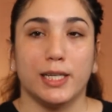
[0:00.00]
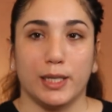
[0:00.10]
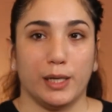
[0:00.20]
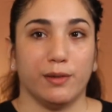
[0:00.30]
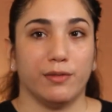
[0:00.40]

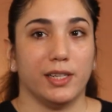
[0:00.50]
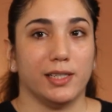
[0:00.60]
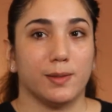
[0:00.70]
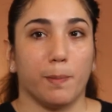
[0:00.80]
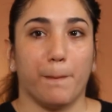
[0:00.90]
give
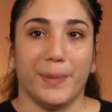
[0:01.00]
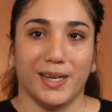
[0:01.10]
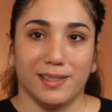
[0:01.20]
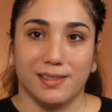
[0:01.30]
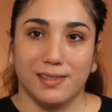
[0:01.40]
its
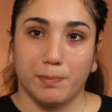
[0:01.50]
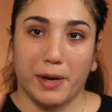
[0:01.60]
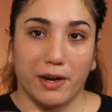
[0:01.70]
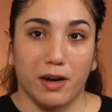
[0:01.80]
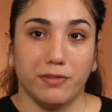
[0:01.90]
best
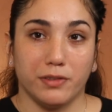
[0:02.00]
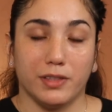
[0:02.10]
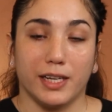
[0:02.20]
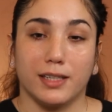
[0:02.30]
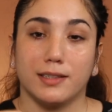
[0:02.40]
payoff of
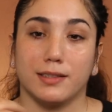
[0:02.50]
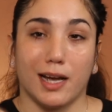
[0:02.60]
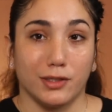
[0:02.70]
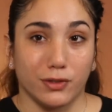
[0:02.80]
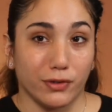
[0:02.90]
like
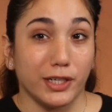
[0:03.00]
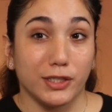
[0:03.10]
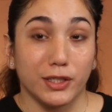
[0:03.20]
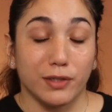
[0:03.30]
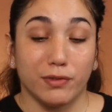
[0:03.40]

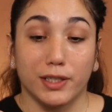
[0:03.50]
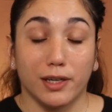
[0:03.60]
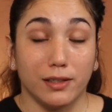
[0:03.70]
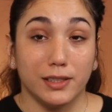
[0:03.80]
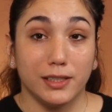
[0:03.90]
saturation of the
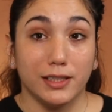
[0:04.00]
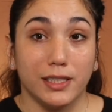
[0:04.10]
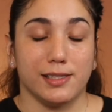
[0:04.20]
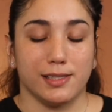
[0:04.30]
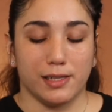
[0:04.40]
color
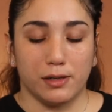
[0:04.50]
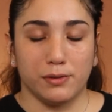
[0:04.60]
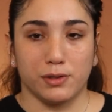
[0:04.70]
itself.